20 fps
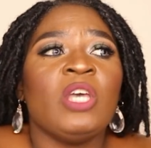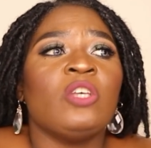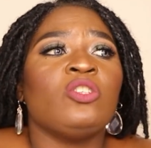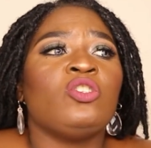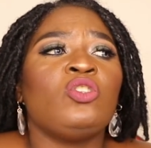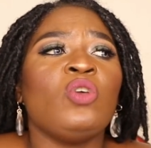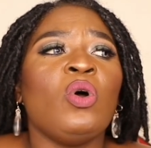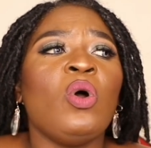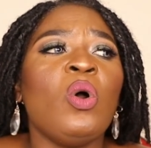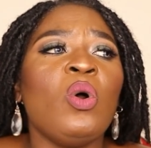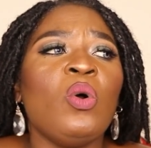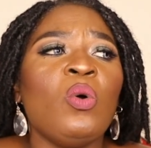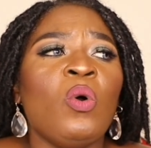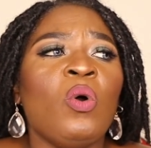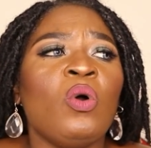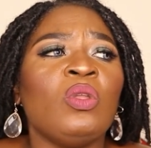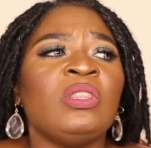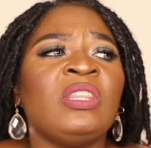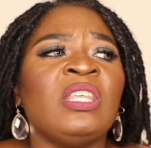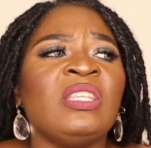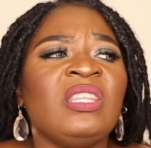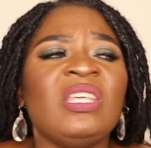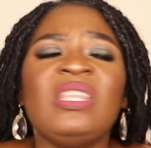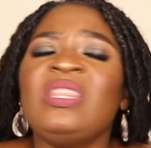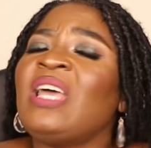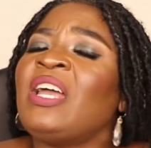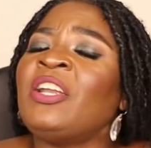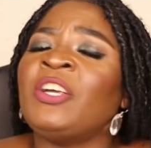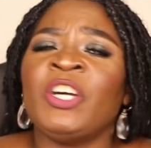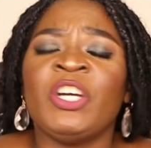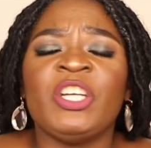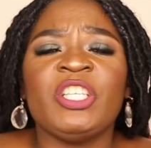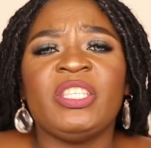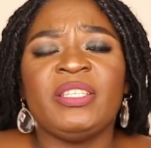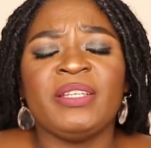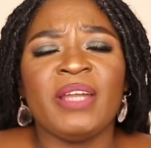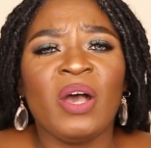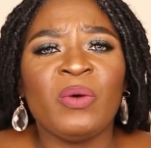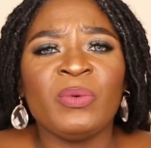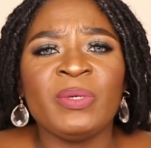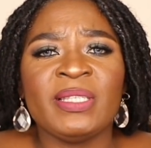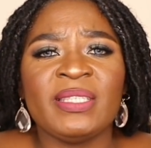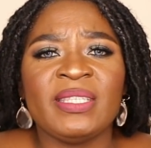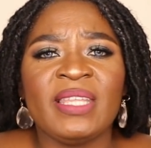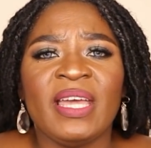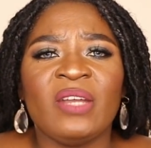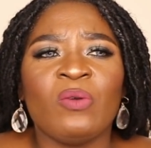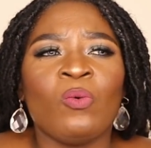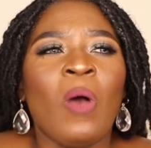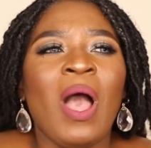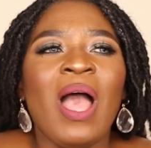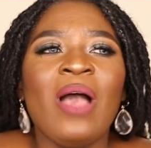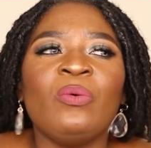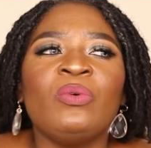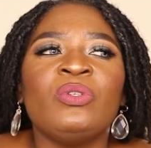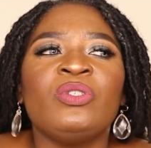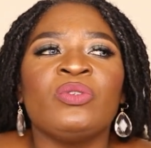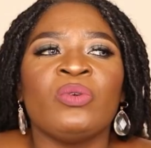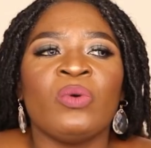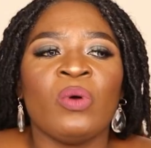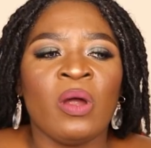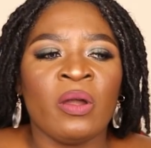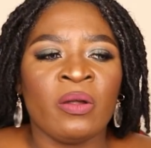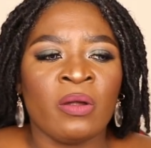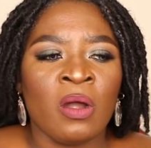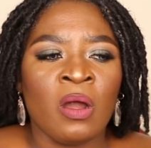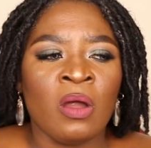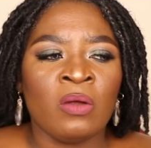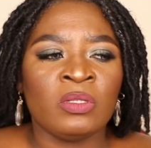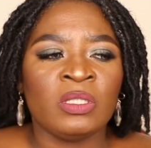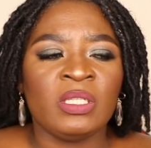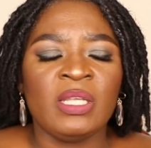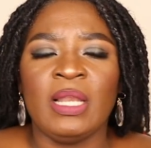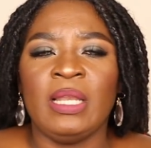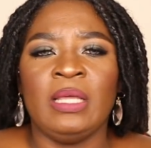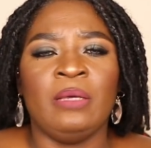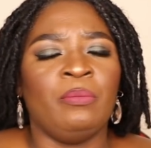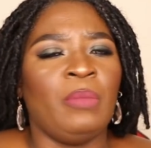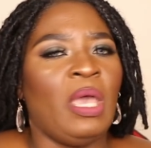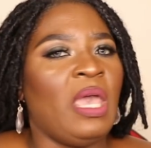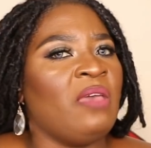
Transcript: So the thing that hurts now is that why would you go around telling